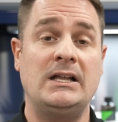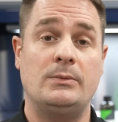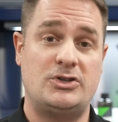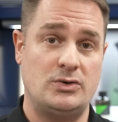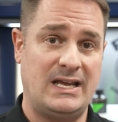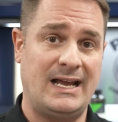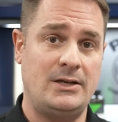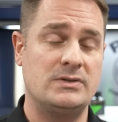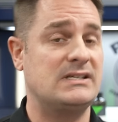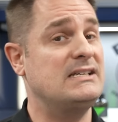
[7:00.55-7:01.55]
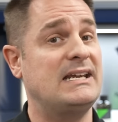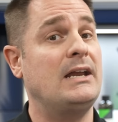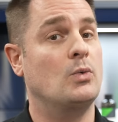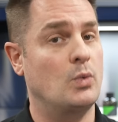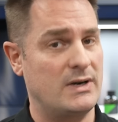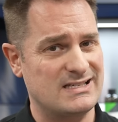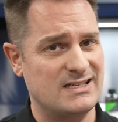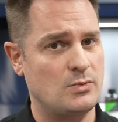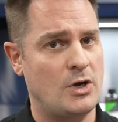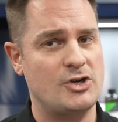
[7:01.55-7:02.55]
what you can use is a
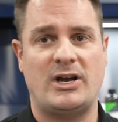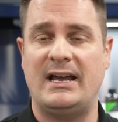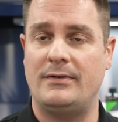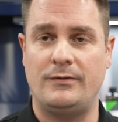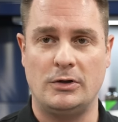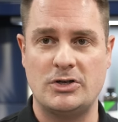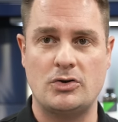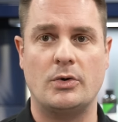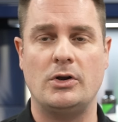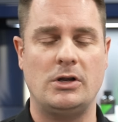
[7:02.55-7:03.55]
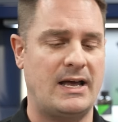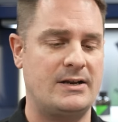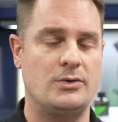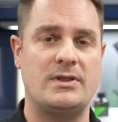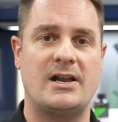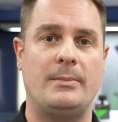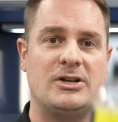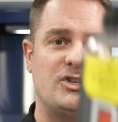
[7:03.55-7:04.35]
rinseless wash. I have a full tutorial on how to do that on my